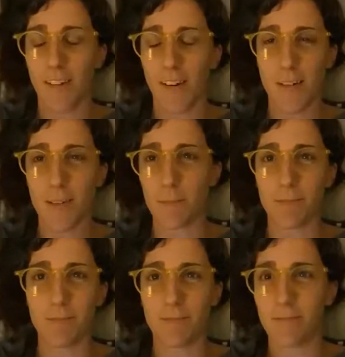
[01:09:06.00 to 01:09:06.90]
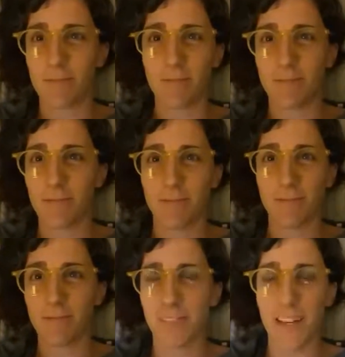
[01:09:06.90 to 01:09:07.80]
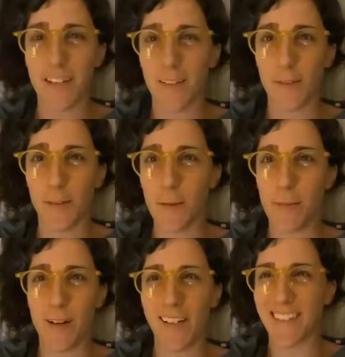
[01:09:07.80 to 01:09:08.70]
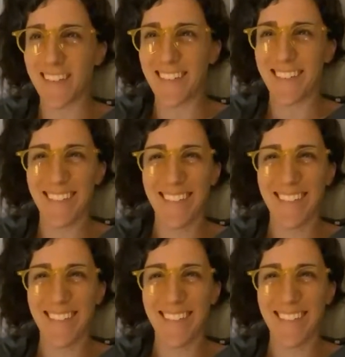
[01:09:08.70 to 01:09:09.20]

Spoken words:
Awesome. Thank you so much.